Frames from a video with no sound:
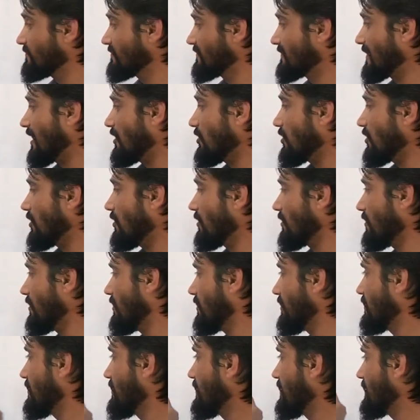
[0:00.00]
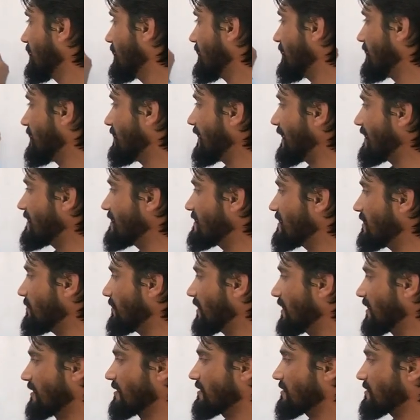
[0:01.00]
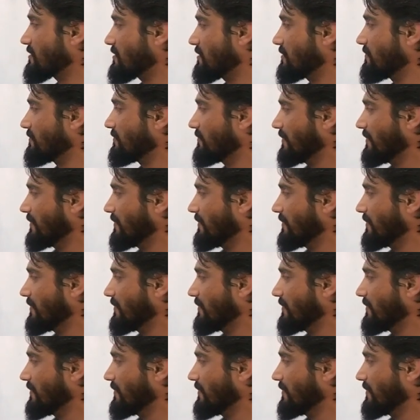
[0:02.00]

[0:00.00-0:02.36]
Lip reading: How long? 90 minutes.